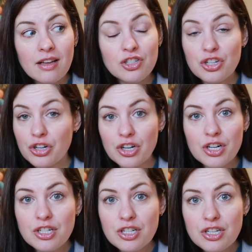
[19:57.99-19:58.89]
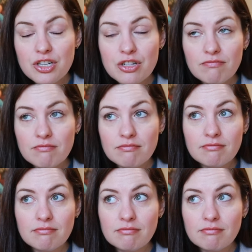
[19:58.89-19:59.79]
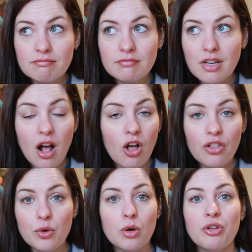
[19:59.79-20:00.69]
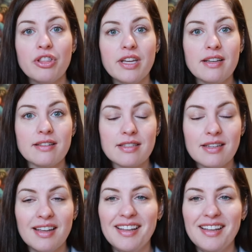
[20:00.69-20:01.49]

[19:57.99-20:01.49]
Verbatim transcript: church, all the normal things.